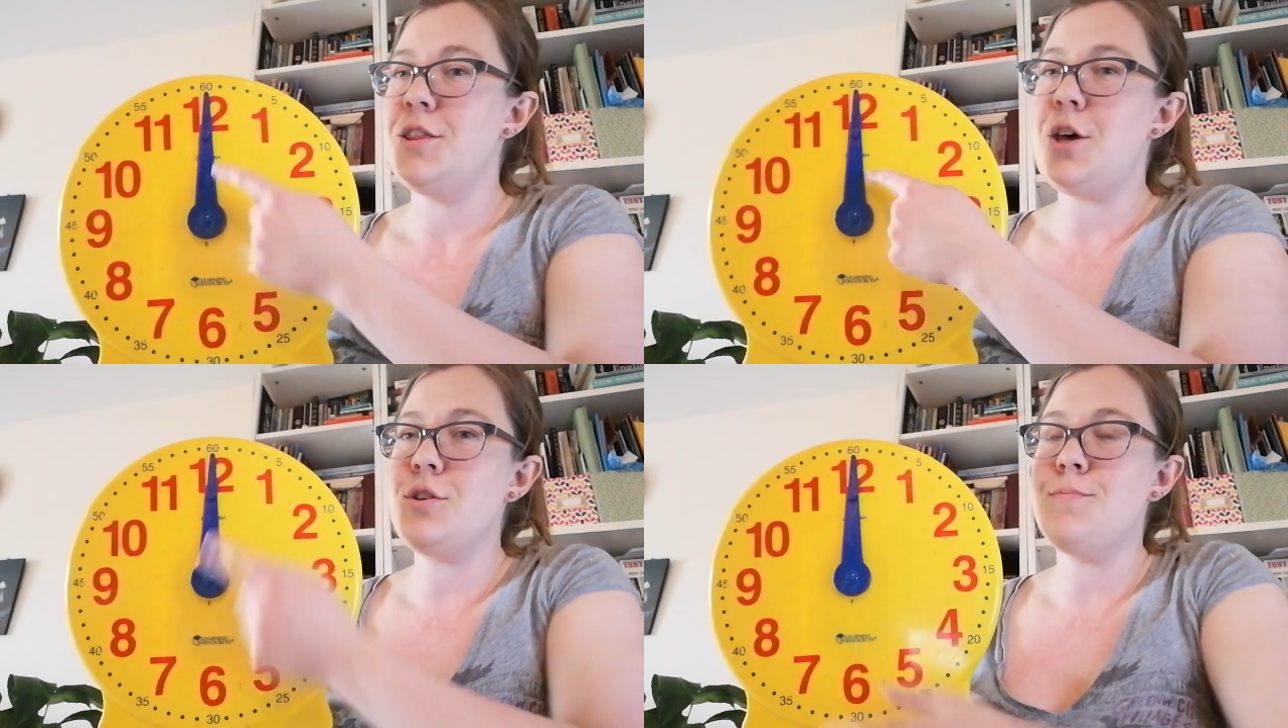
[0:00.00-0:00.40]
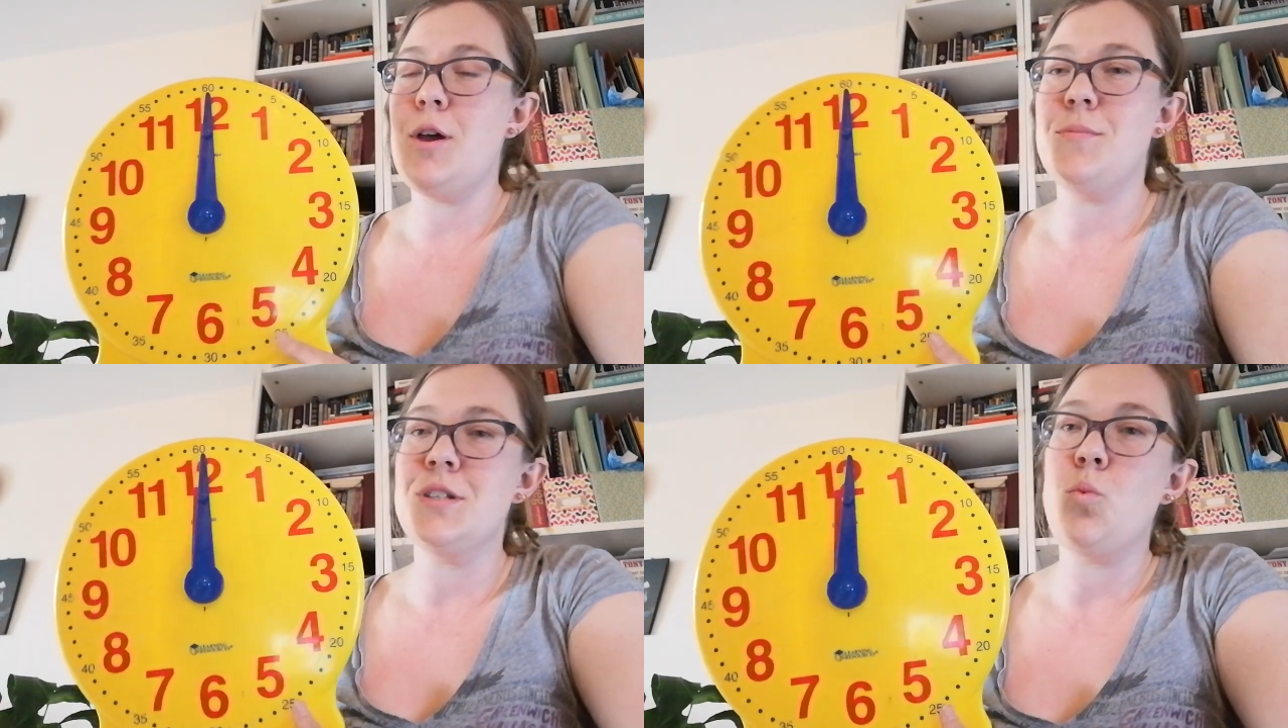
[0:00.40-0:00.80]
those
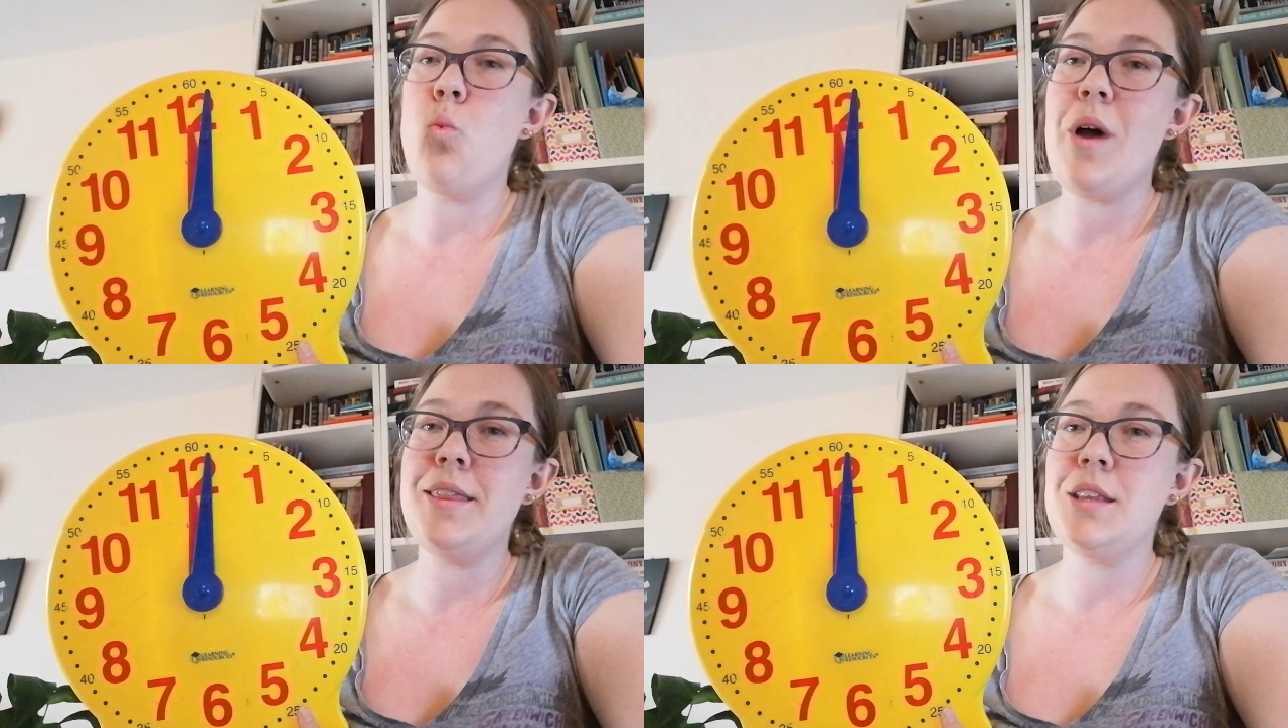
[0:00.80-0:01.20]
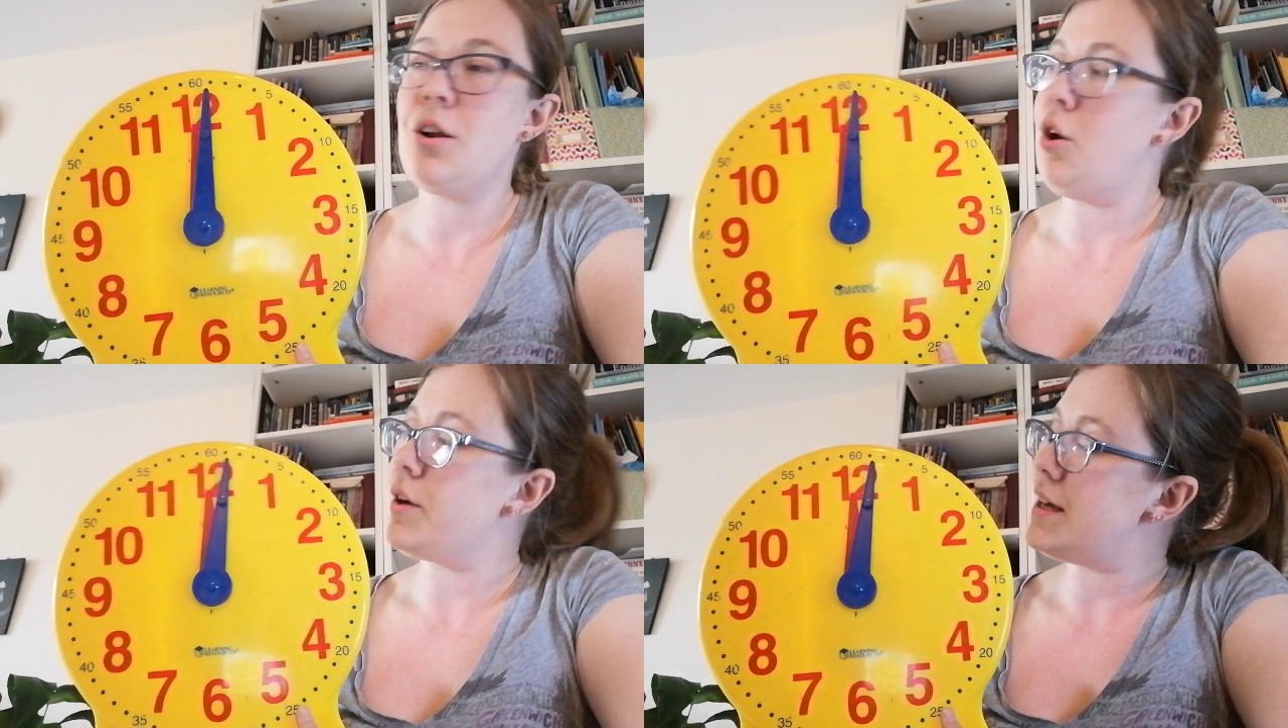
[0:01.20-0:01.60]
moments when the
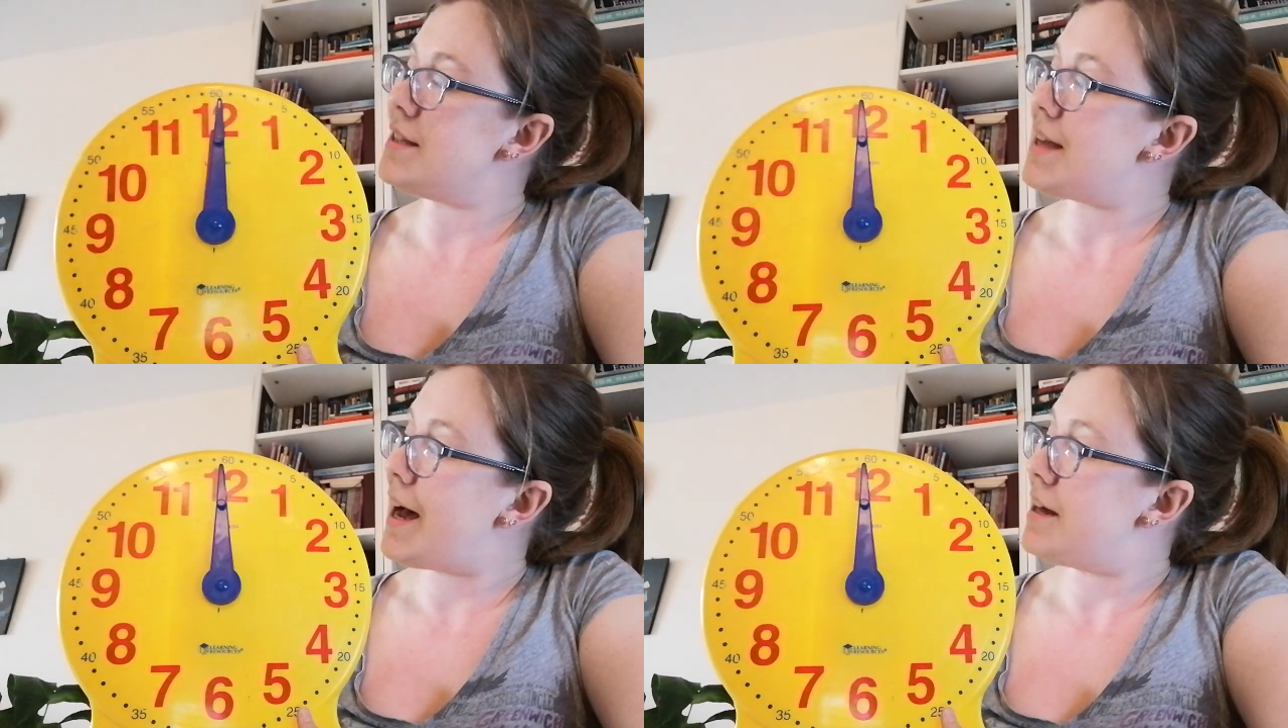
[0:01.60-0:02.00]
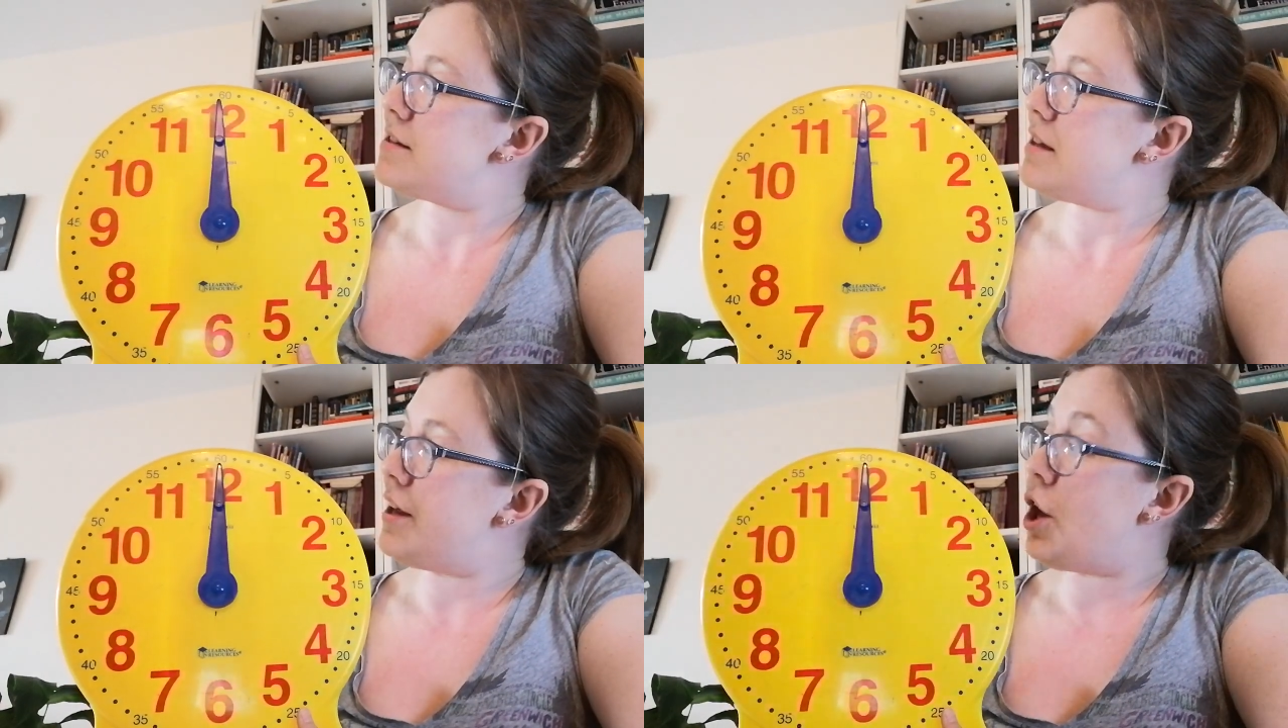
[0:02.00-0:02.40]
clock is
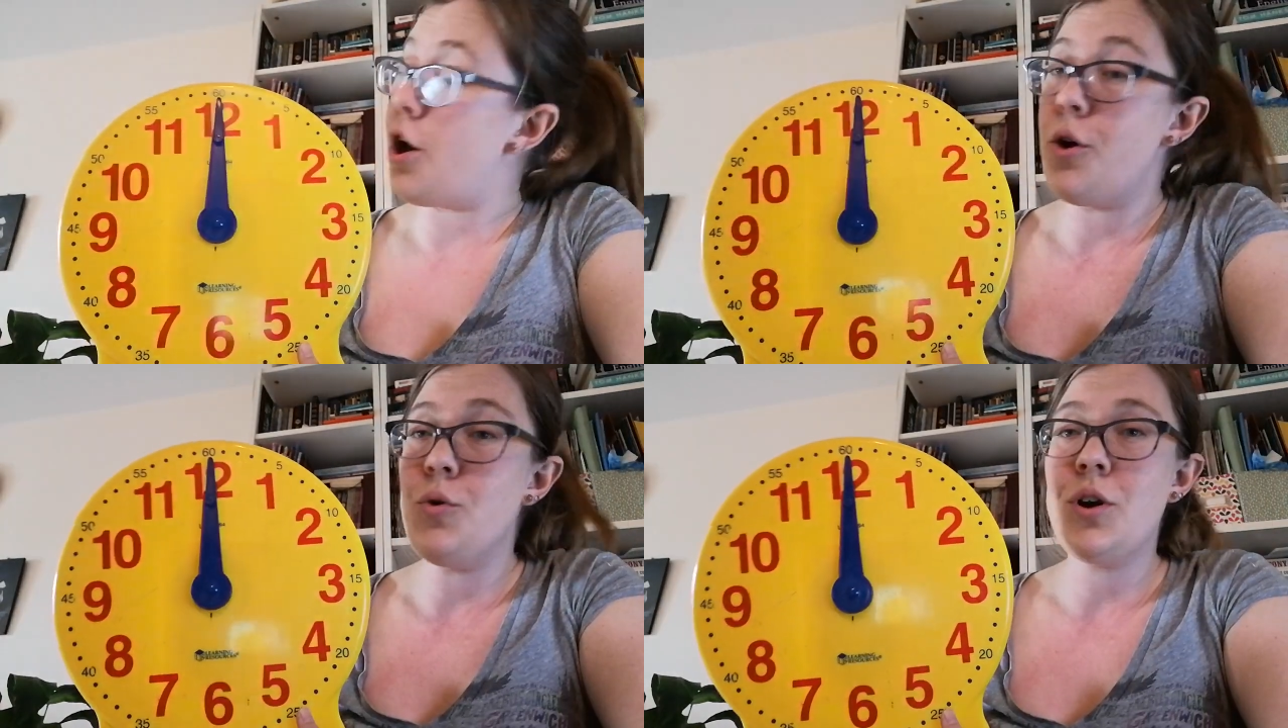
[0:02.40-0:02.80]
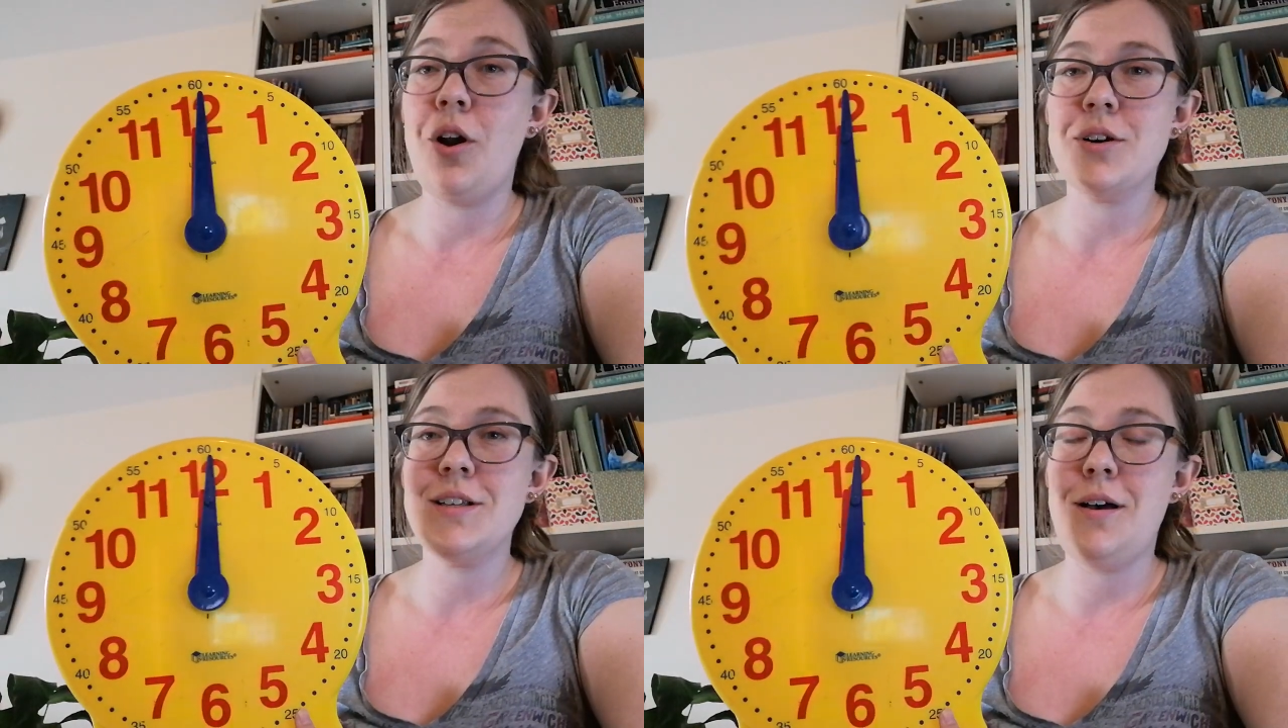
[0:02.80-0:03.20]
at an
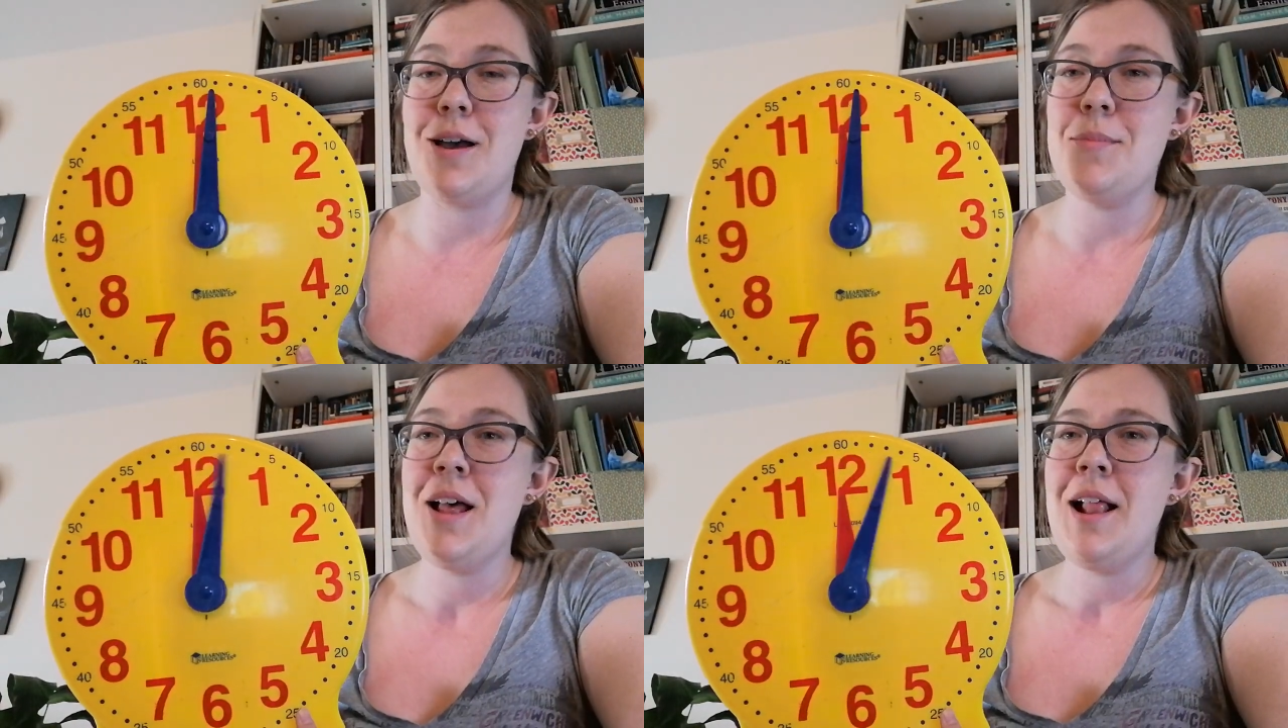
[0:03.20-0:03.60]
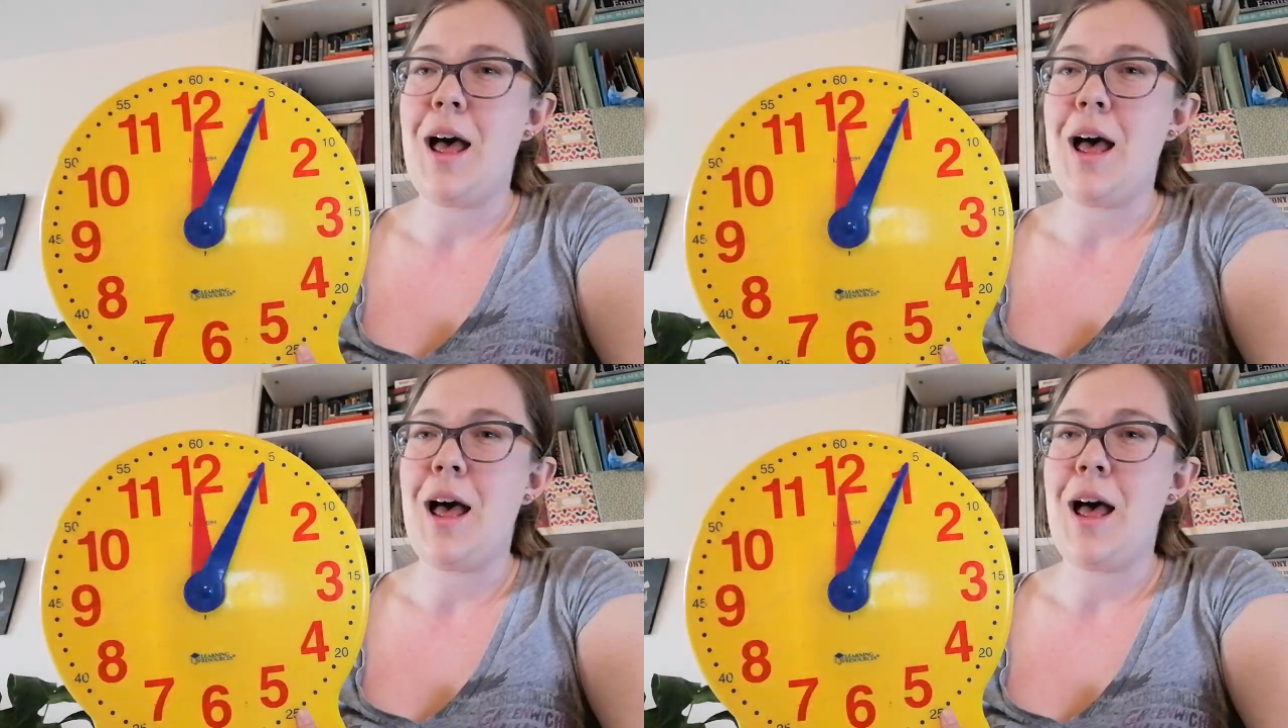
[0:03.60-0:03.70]
o'clock time,